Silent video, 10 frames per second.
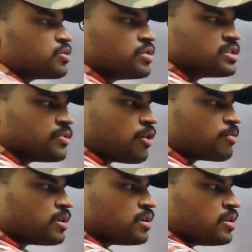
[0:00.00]
So this is the
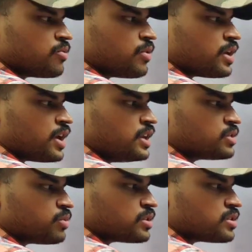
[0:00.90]
formula where n
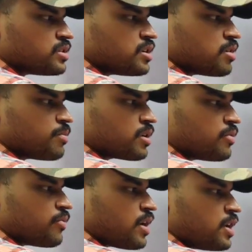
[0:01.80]
is what? Number
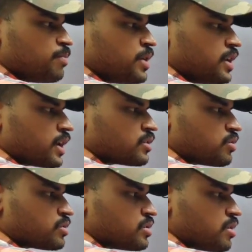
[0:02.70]
of unpaired electrons.